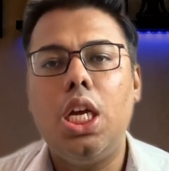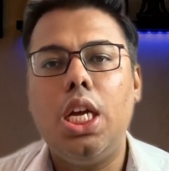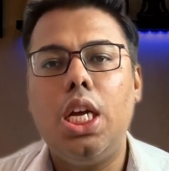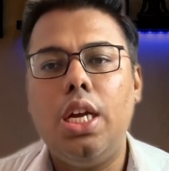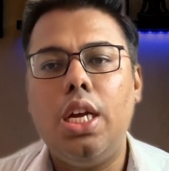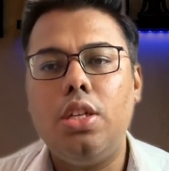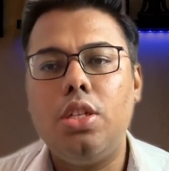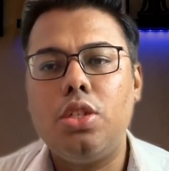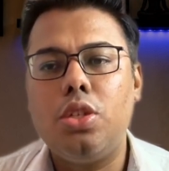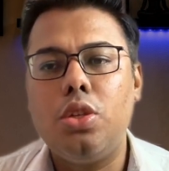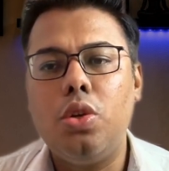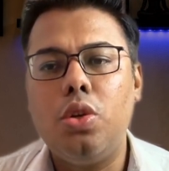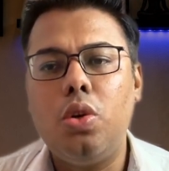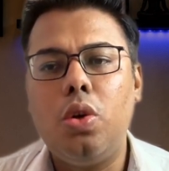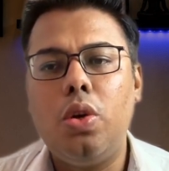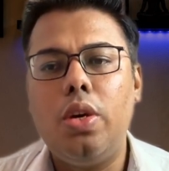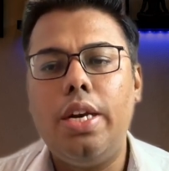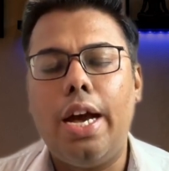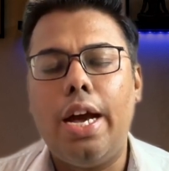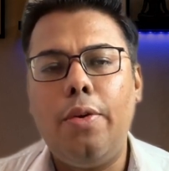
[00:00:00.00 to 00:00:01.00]
so
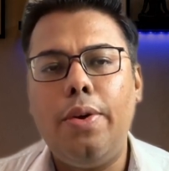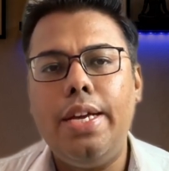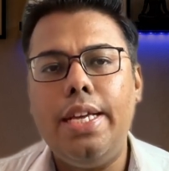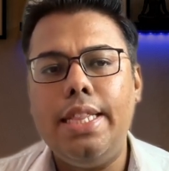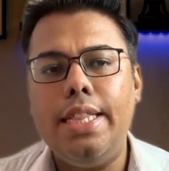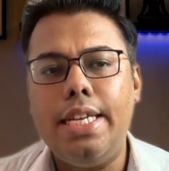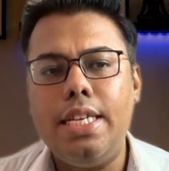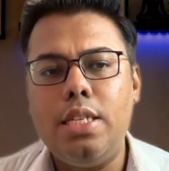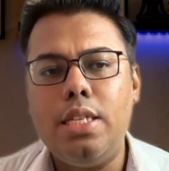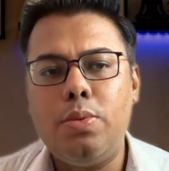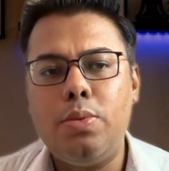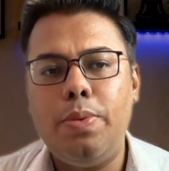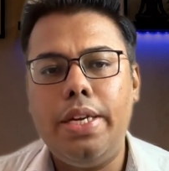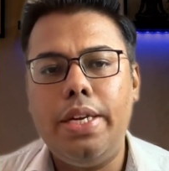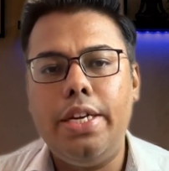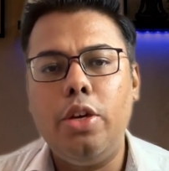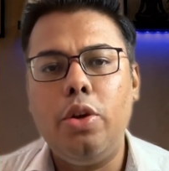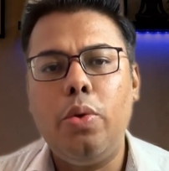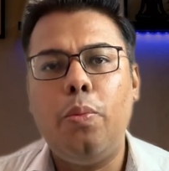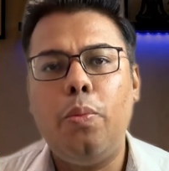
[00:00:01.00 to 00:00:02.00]
now in this
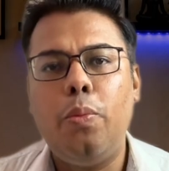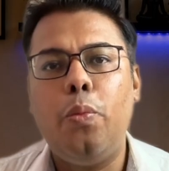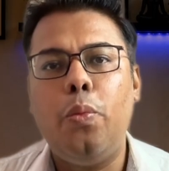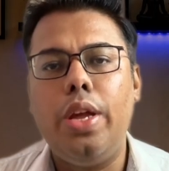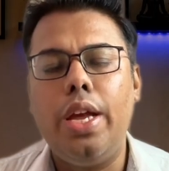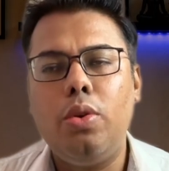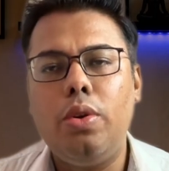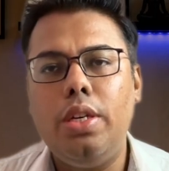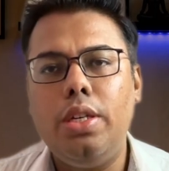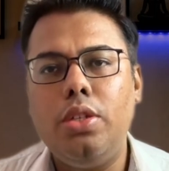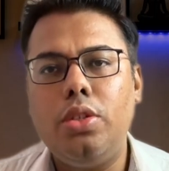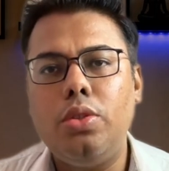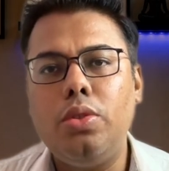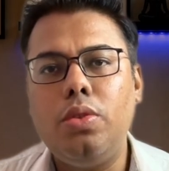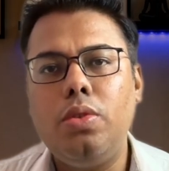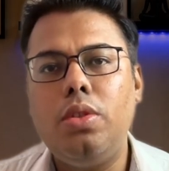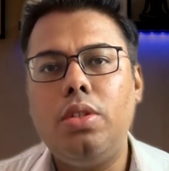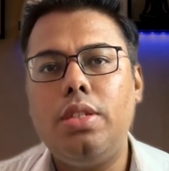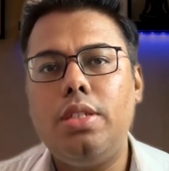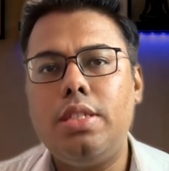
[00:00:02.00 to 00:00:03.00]
video we are going to
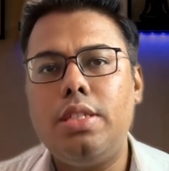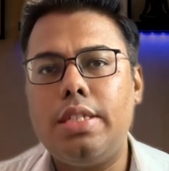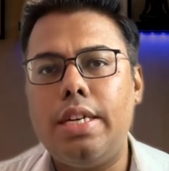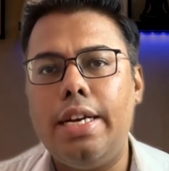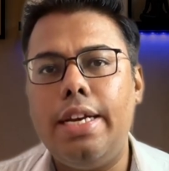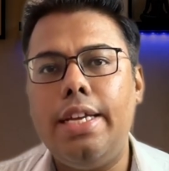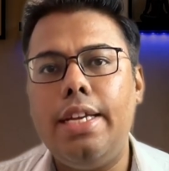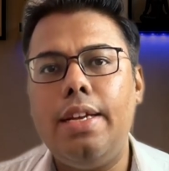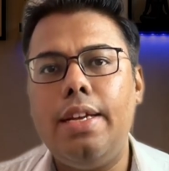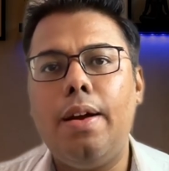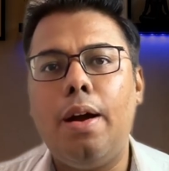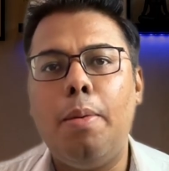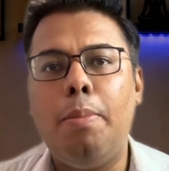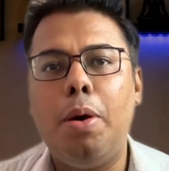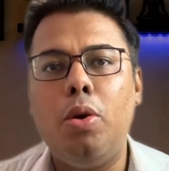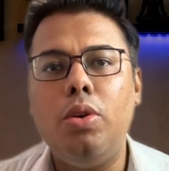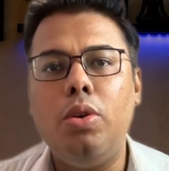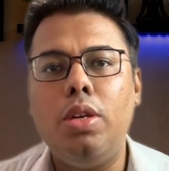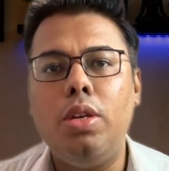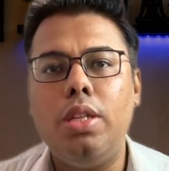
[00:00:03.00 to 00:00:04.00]
study
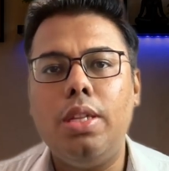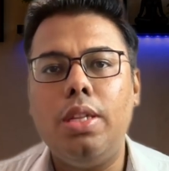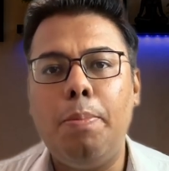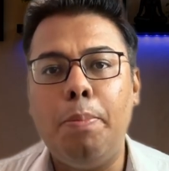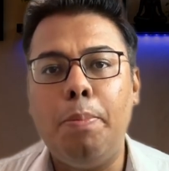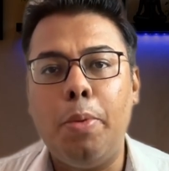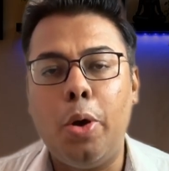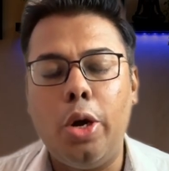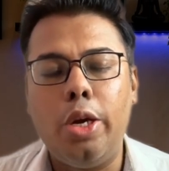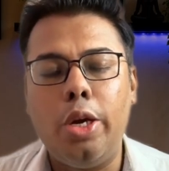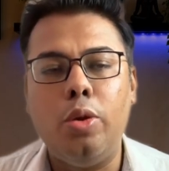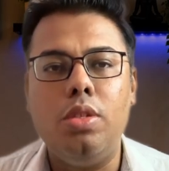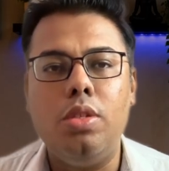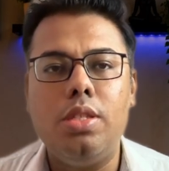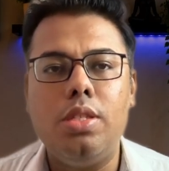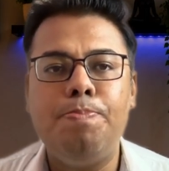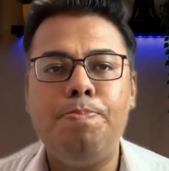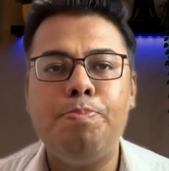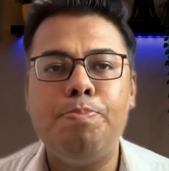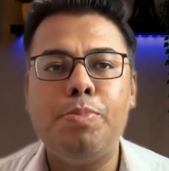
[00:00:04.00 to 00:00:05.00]
about the modules,
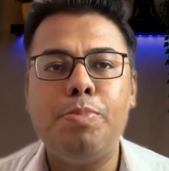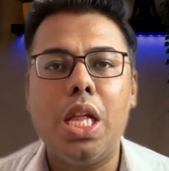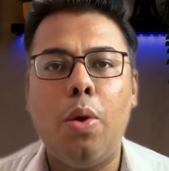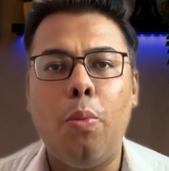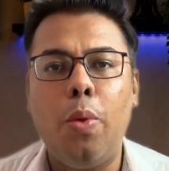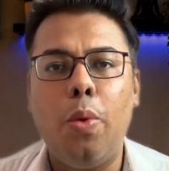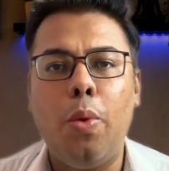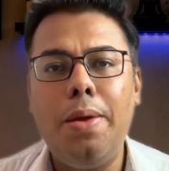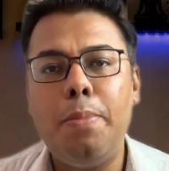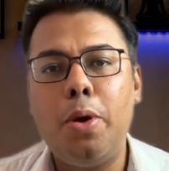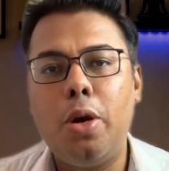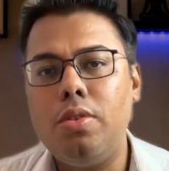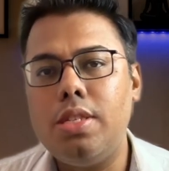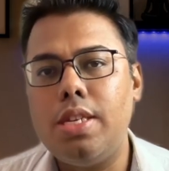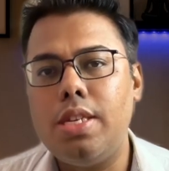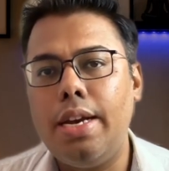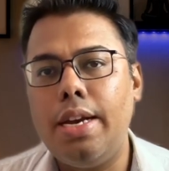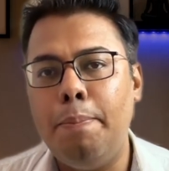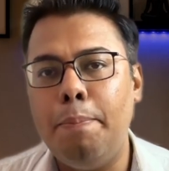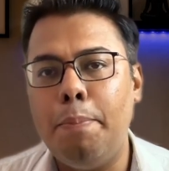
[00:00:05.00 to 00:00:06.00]
why modules are
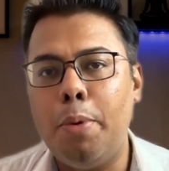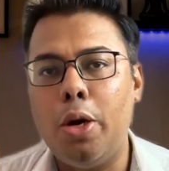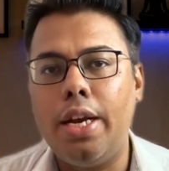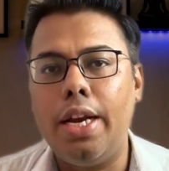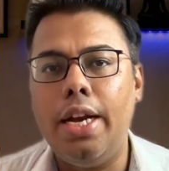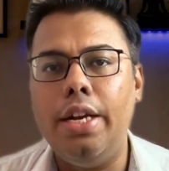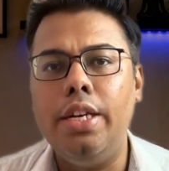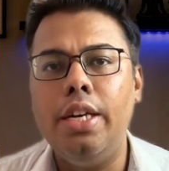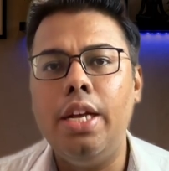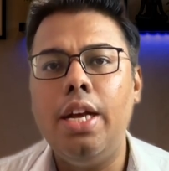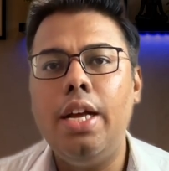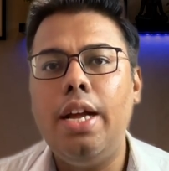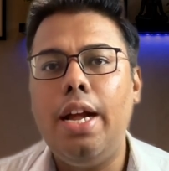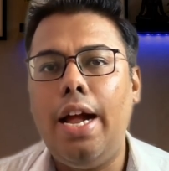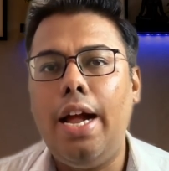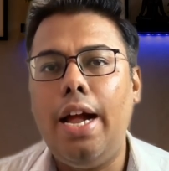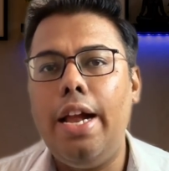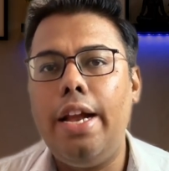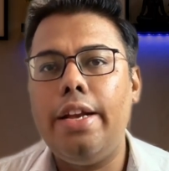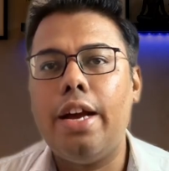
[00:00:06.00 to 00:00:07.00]
important,
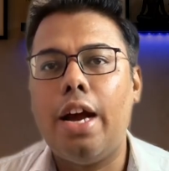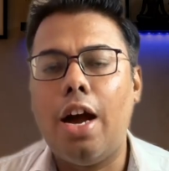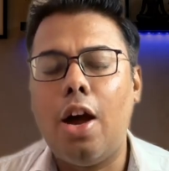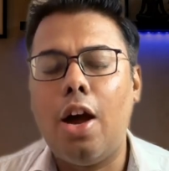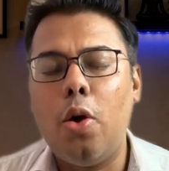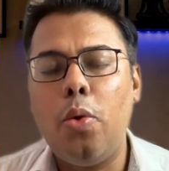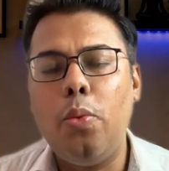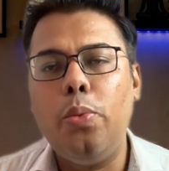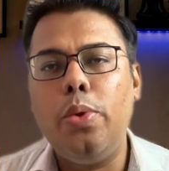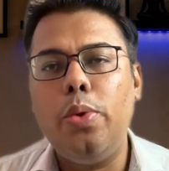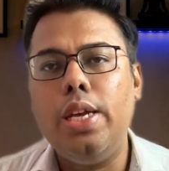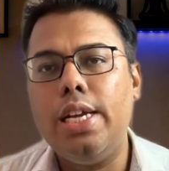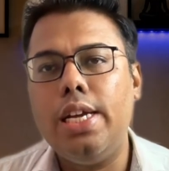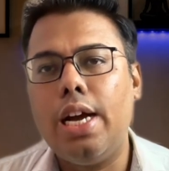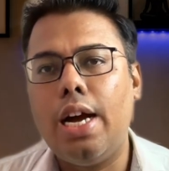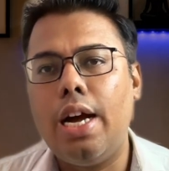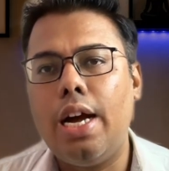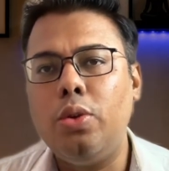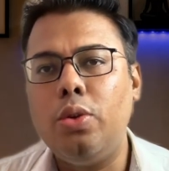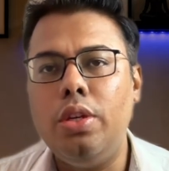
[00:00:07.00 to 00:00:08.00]
and how we are
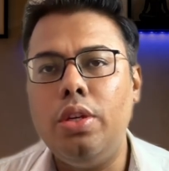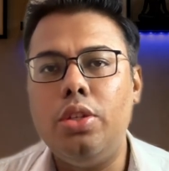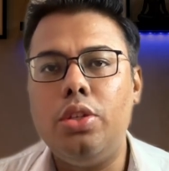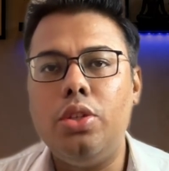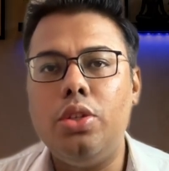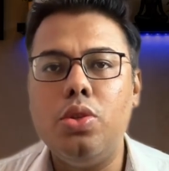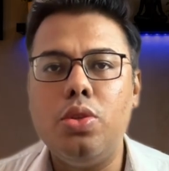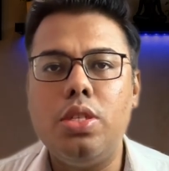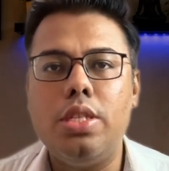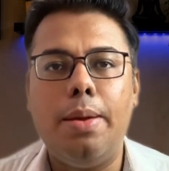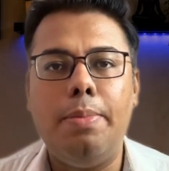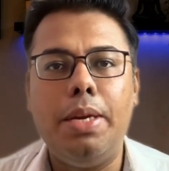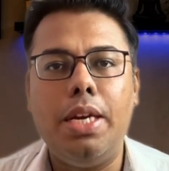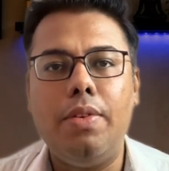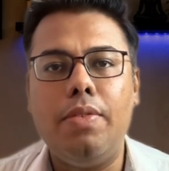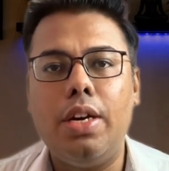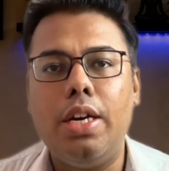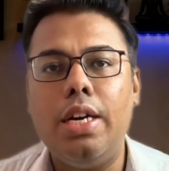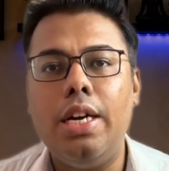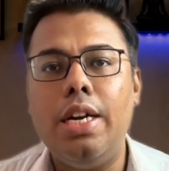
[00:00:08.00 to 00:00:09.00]
going to use them in
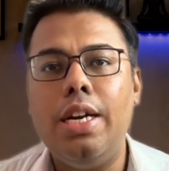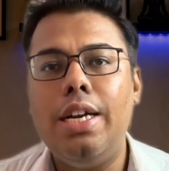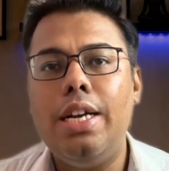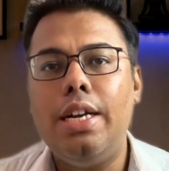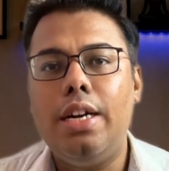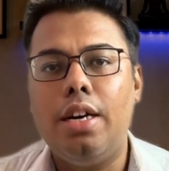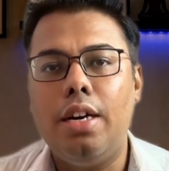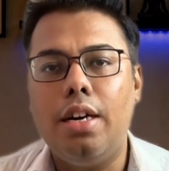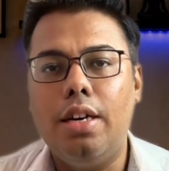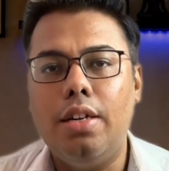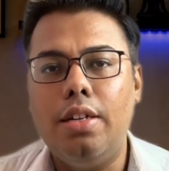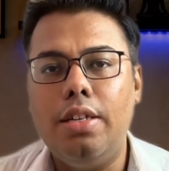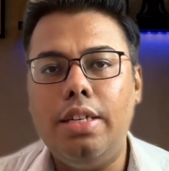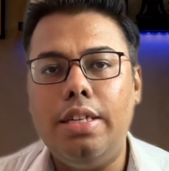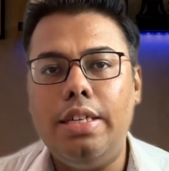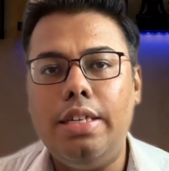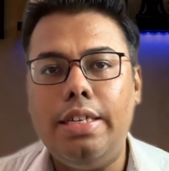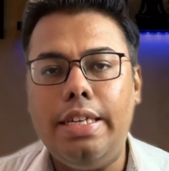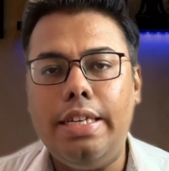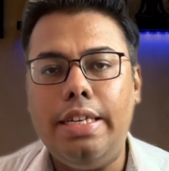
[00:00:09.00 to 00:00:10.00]
our
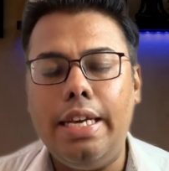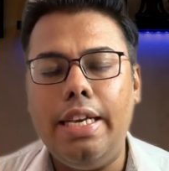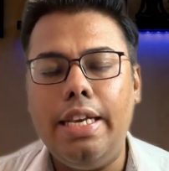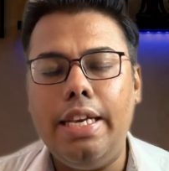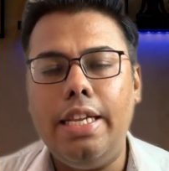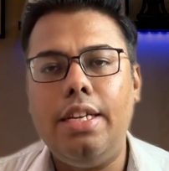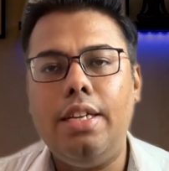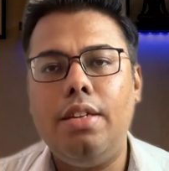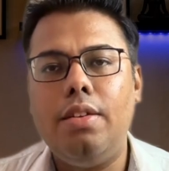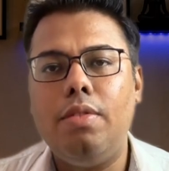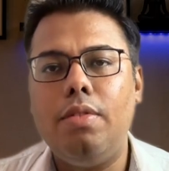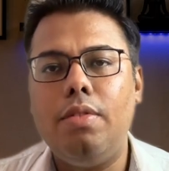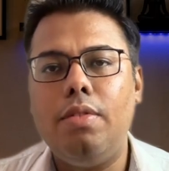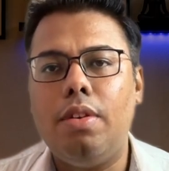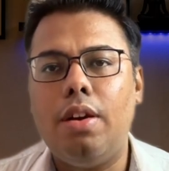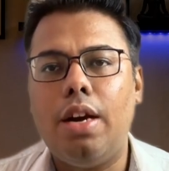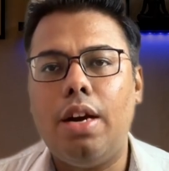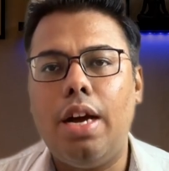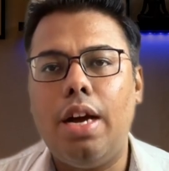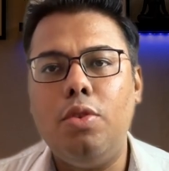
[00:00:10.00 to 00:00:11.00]
daily, I
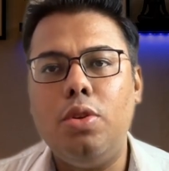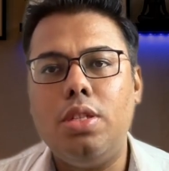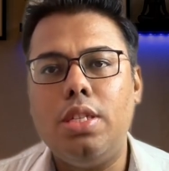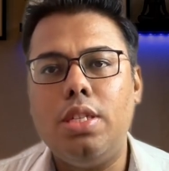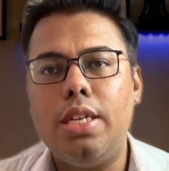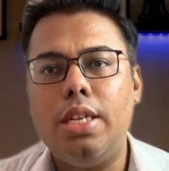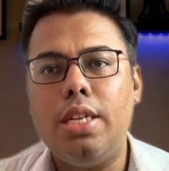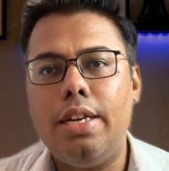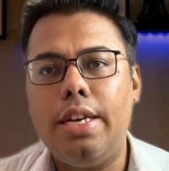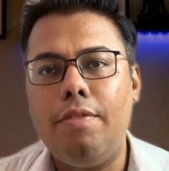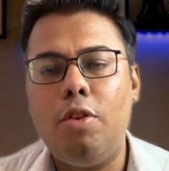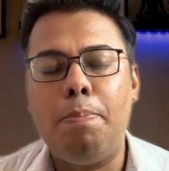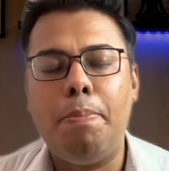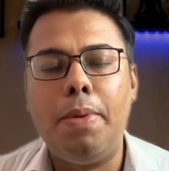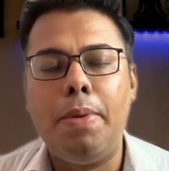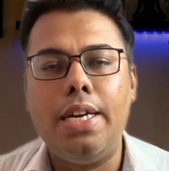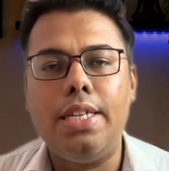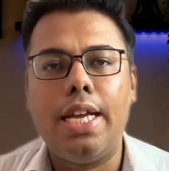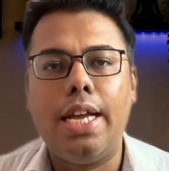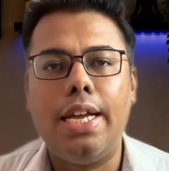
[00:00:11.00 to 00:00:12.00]
would say, development
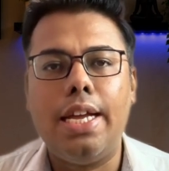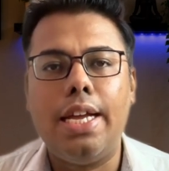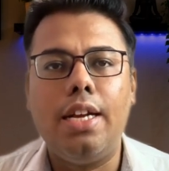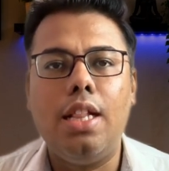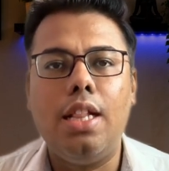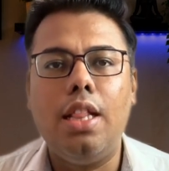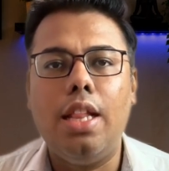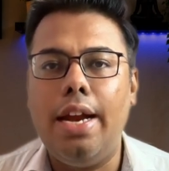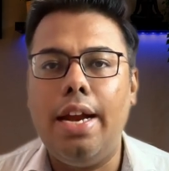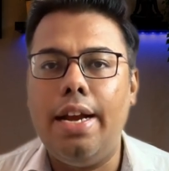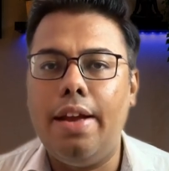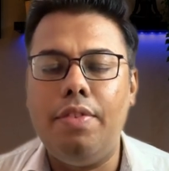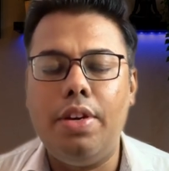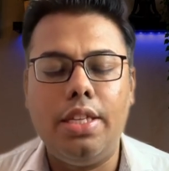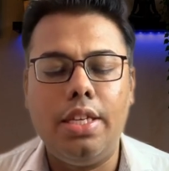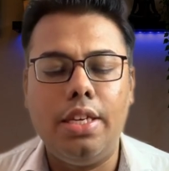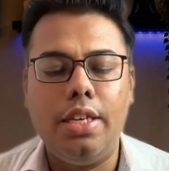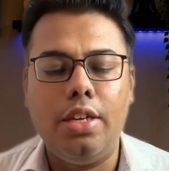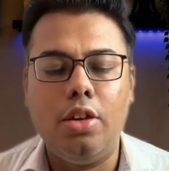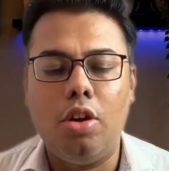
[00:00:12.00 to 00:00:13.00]
cycle and
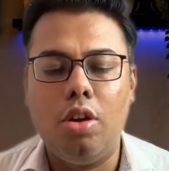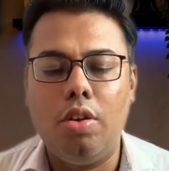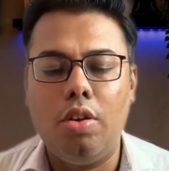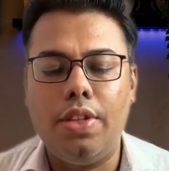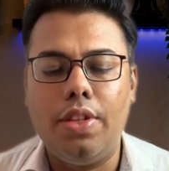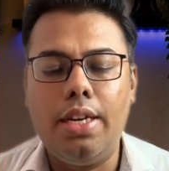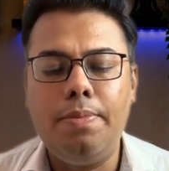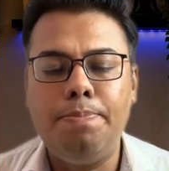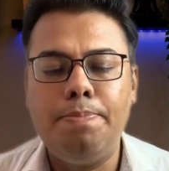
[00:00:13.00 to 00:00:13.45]
everything, all of that.